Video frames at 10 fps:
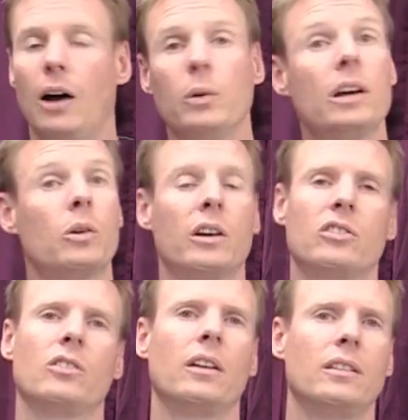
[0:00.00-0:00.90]
We get
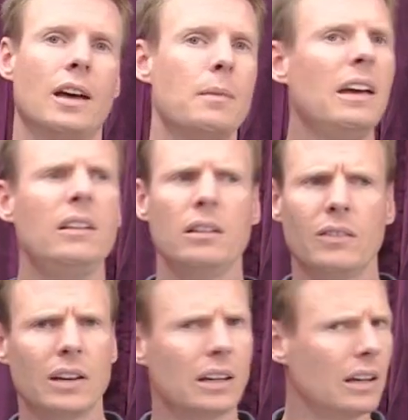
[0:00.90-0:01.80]
questions all the time. Hey, do you
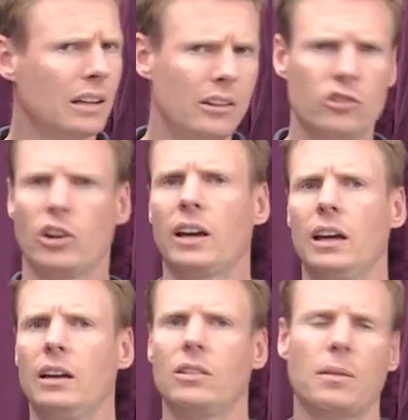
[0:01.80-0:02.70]
have a kids
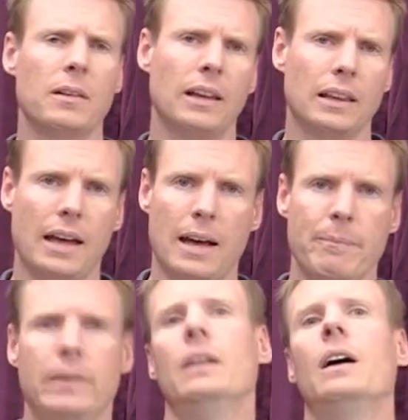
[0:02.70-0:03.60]
check-in, something like that?
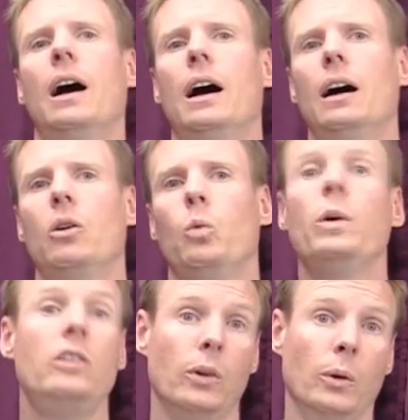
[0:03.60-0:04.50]

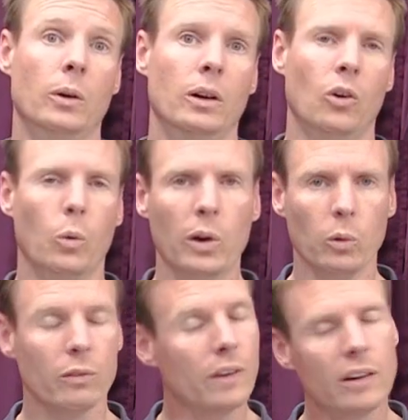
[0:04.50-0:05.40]
We do.
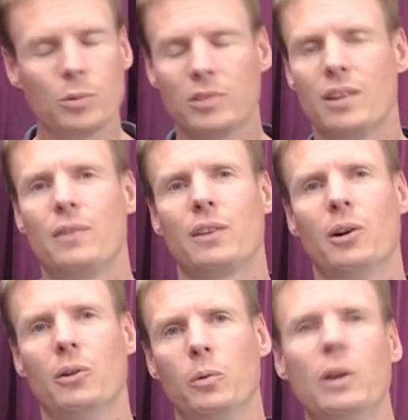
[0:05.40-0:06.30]
We're very specific,
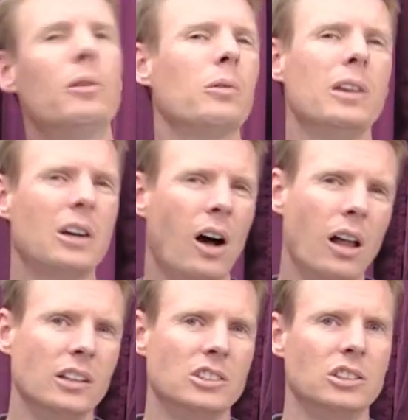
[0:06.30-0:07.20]
though. We don't really
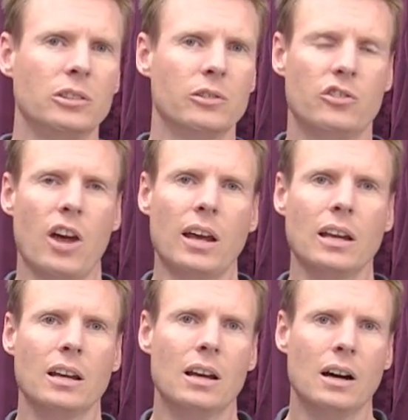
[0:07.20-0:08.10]
call it children's
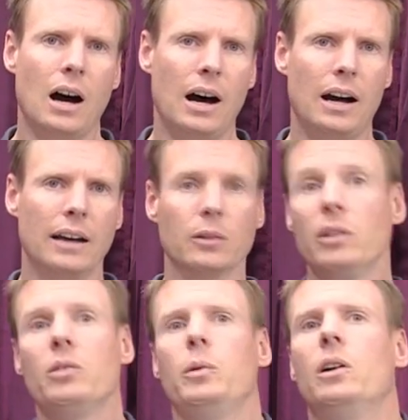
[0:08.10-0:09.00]
check-in. And the
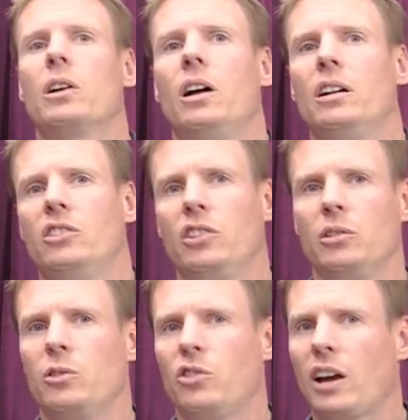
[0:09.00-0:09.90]
reason we don't call it
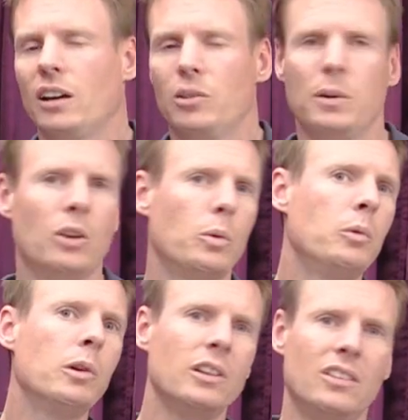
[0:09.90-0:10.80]
children's check-in is because when
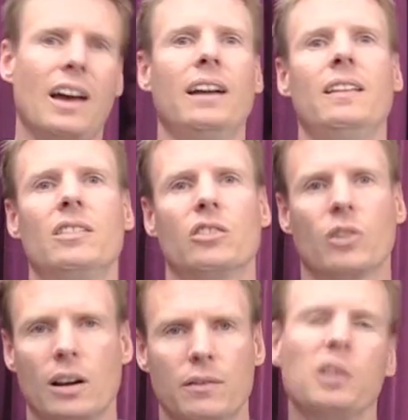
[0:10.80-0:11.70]
we were designing this and
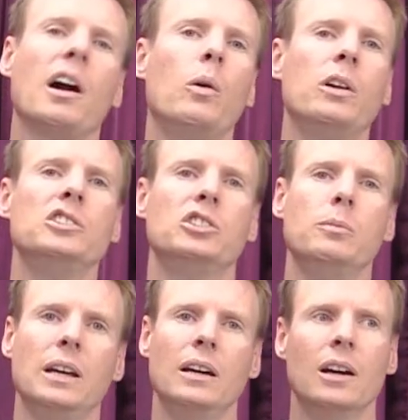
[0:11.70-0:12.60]
trying to figure out what it should
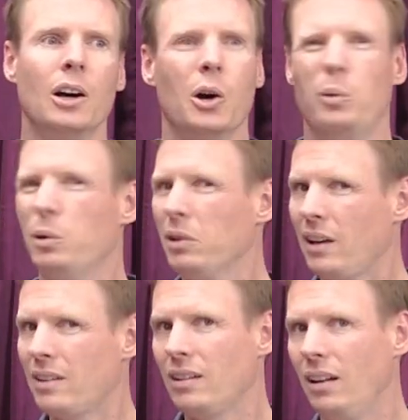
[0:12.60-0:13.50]
be, we
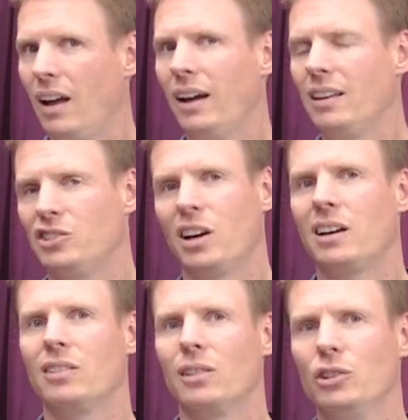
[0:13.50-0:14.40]
realized that a lot of the
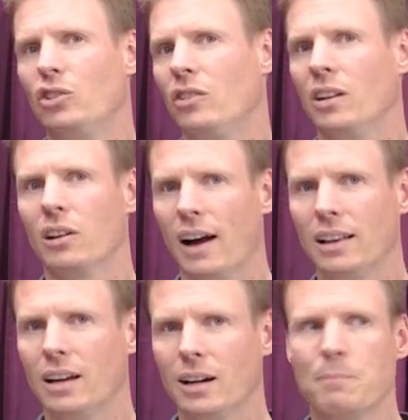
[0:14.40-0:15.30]
check-in solutions that are
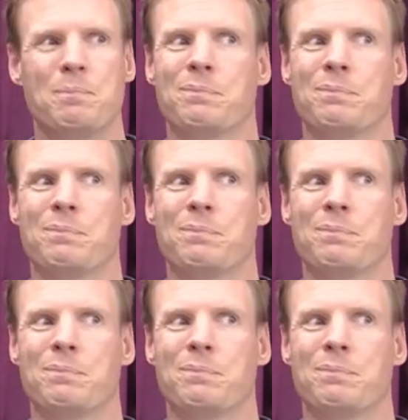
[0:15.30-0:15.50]
out there,